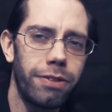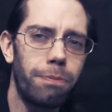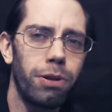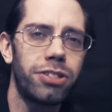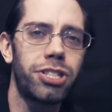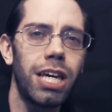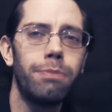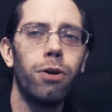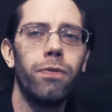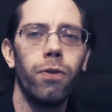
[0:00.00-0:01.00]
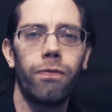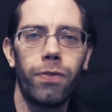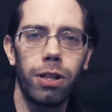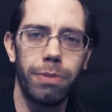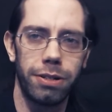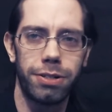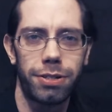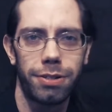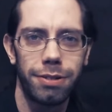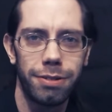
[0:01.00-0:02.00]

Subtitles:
They're placebo fulfillment